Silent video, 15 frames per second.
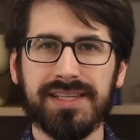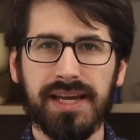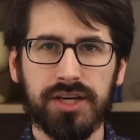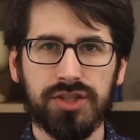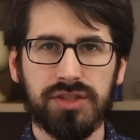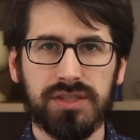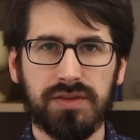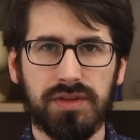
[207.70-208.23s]

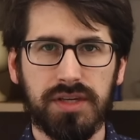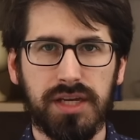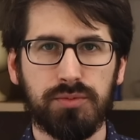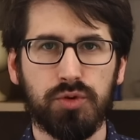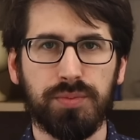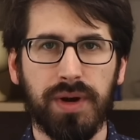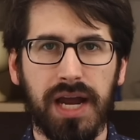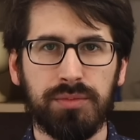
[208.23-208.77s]
sections of the
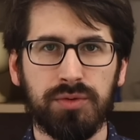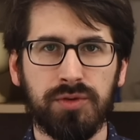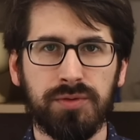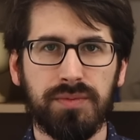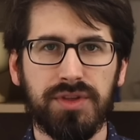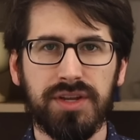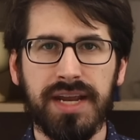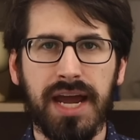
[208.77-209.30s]
Hebrew
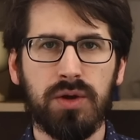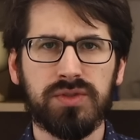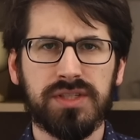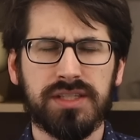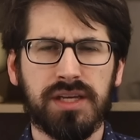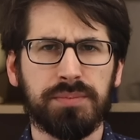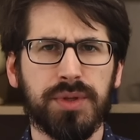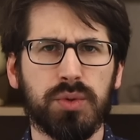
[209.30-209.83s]
Bible, the noun
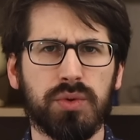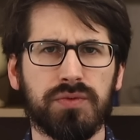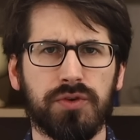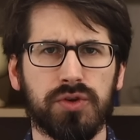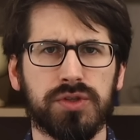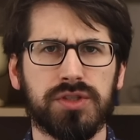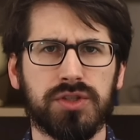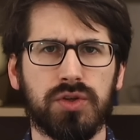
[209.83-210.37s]
simply
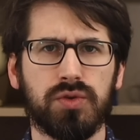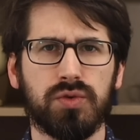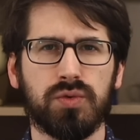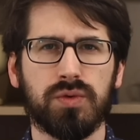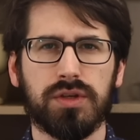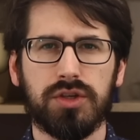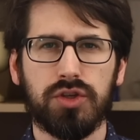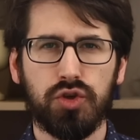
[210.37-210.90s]
refers
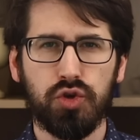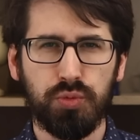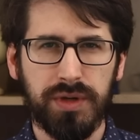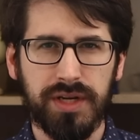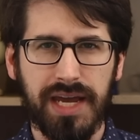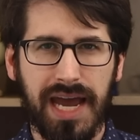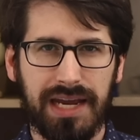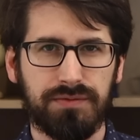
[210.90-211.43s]
to
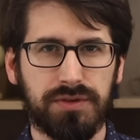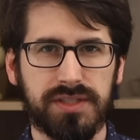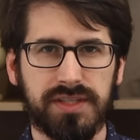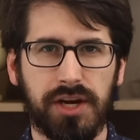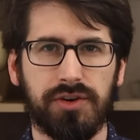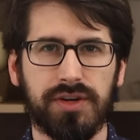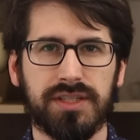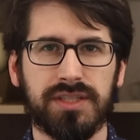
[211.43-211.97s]
human
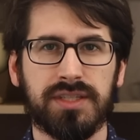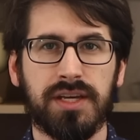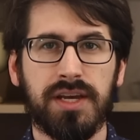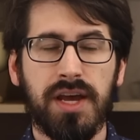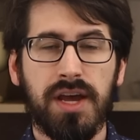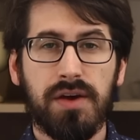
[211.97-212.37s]
adversaries.